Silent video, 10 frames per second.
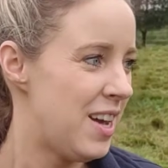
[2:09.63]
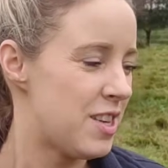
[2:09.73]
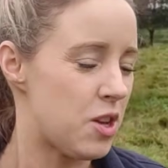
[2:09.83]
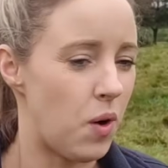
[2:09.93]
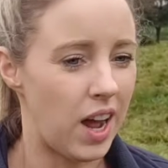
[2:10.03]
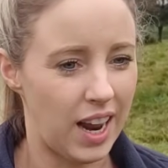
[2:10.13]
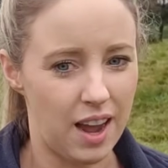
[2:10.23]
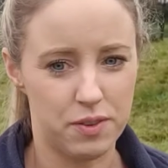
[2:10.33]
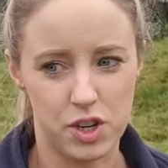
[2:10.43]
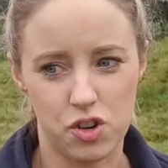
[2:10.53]
so I'll
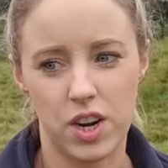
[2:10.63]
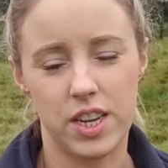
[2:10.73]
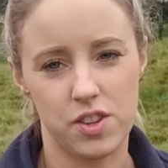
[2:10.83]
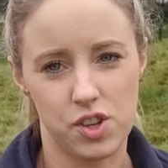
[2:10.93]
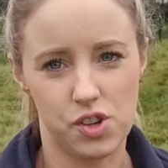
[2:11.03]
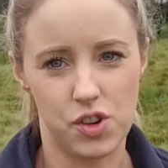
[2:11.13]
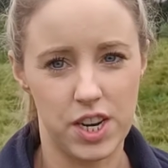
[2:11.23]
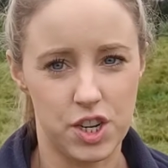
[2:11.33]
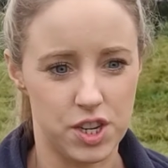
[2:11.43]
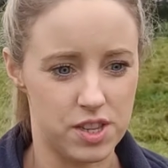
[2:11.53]
have to try and
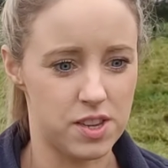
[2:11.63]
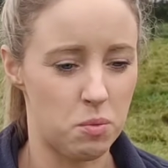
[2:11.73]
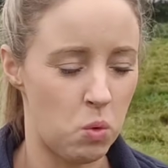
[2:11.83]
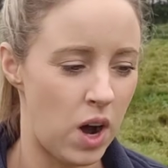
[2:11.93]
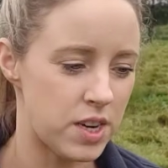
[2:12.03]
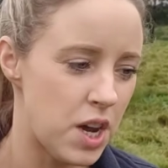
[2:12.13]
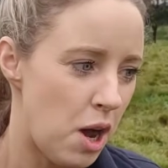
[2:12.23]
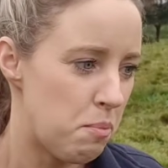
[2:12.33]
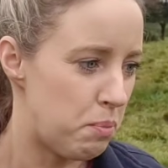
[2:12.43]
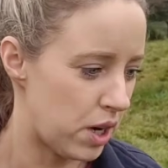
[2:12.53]
stretch it somewhat,
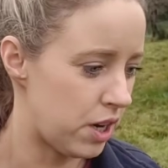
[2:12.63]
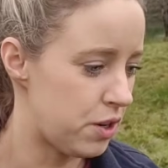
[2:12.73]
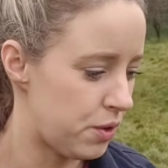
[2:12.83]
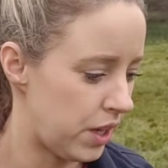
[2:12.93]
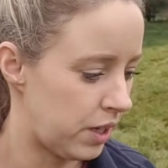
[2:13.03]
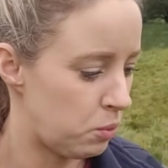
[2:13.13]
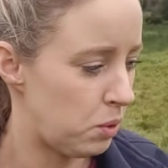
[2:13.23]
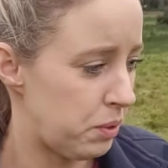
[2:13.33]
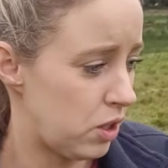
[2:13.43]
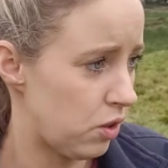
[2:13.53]
but I do think it
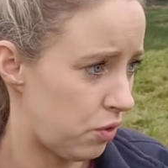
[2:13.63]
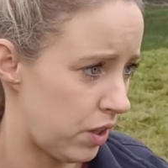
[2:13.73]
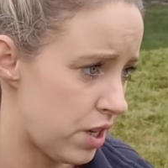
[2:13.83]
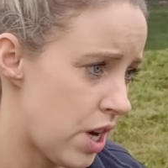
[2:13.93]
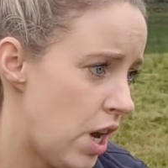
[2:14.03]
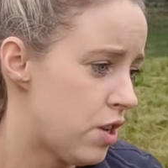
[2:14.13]
will be good for it.